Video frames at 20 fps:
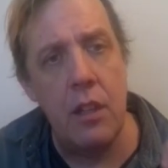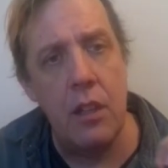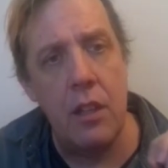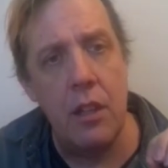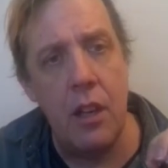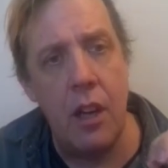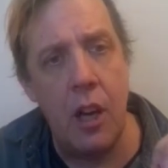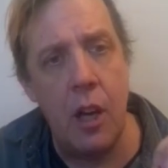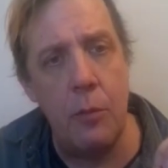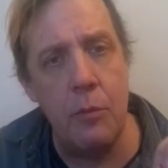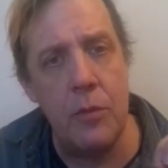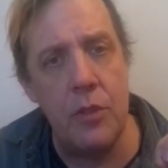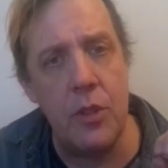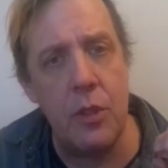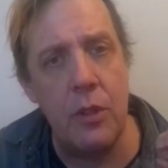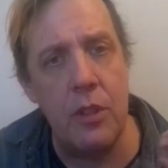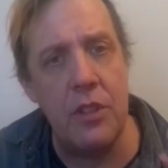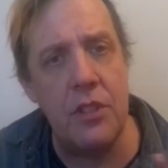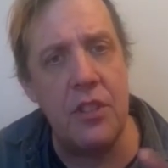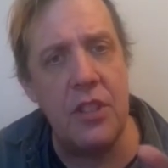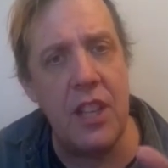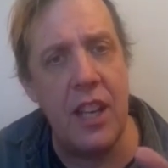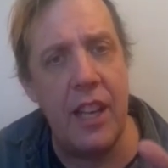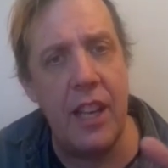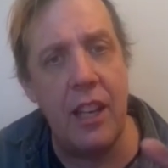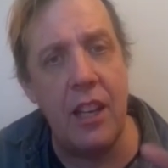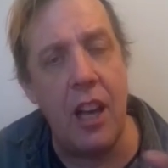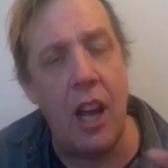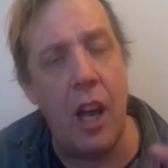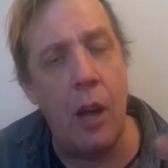Um, so he's
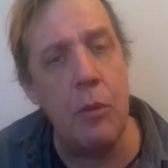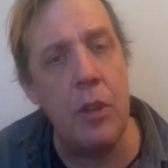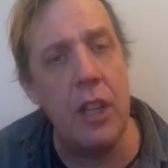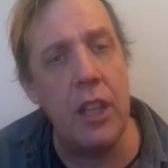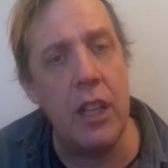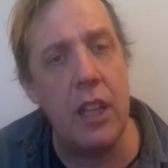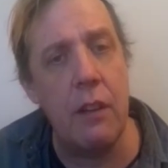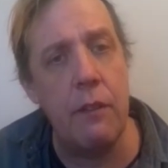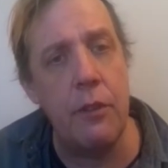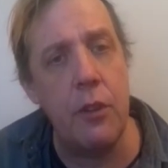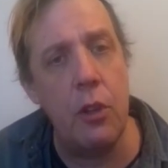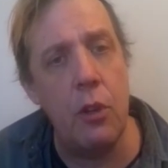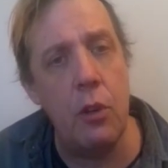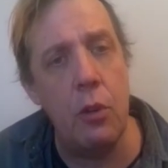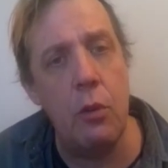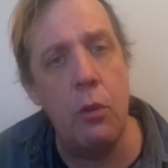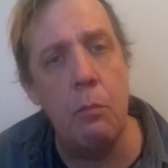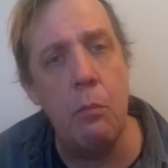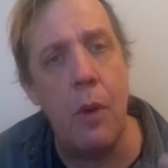saying, I'm going to give you